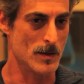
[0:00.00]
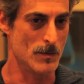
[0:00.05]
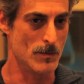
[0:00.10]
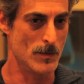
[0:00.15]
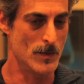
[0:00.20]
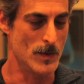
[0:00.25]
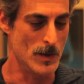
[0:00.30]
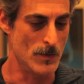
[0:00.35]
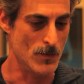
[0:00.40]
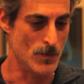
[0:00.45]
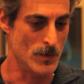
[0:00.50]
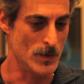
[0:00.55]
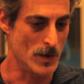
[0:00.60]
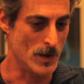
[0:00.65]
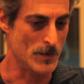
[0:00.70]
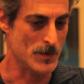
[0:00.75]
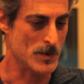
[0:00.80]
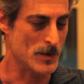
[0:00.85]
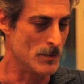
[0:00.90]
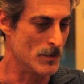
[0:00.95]
a, it
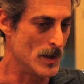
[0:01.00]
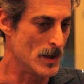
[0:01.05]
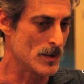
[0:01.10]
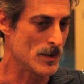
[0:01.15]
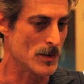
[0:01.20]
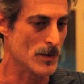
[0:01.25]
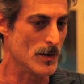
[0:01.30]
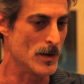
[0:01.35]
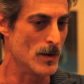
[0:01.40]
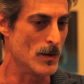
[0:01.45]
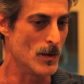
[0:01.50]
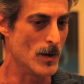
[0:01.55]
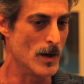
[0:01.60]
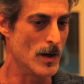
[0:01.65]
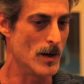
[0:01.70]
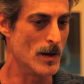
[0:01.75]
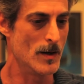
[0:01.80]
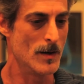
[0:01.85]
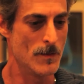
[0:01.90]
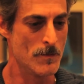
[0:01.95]
lifts the misery
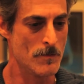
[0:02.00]
away.